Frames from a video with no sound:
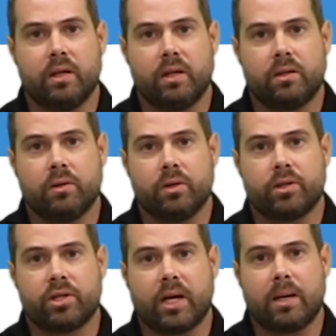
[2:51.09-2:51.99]
you need to do your
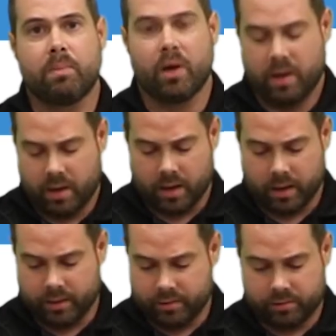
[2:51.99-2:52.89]
job,
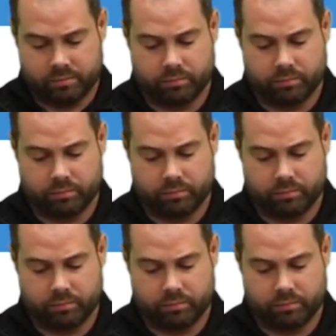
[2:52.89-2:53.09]
and